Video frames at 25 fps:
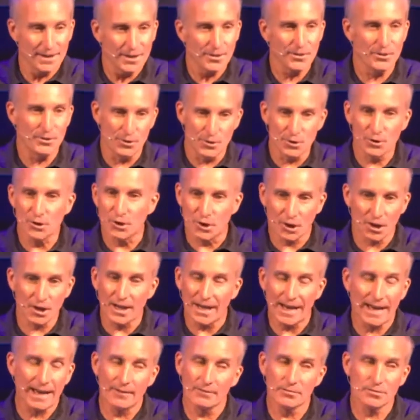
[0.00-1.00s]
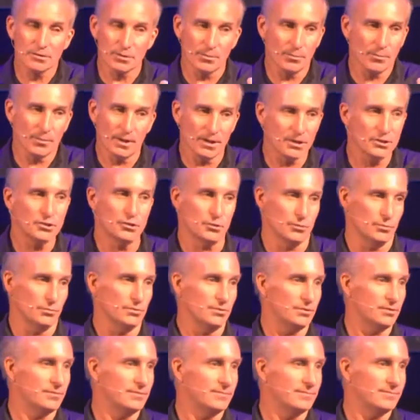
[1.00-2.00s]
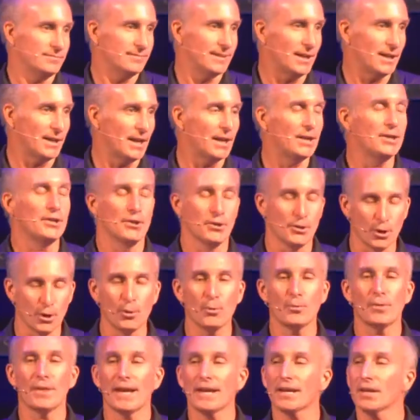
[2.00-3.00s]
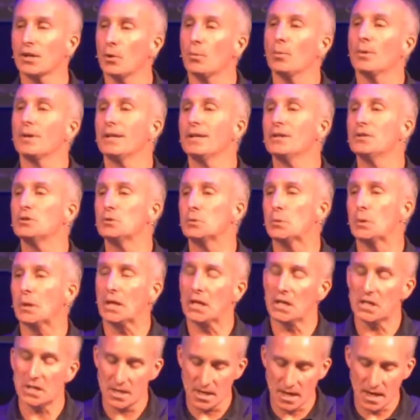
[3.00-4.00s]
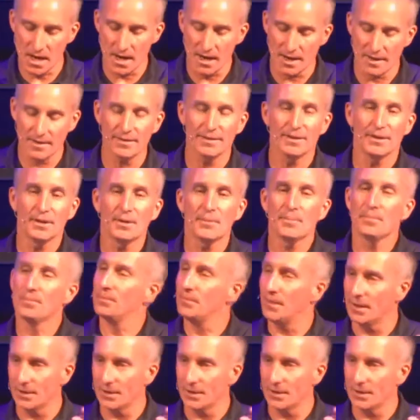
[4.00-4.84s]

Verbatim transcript: you're going to have some issues. And, and you know that going into it, and yet they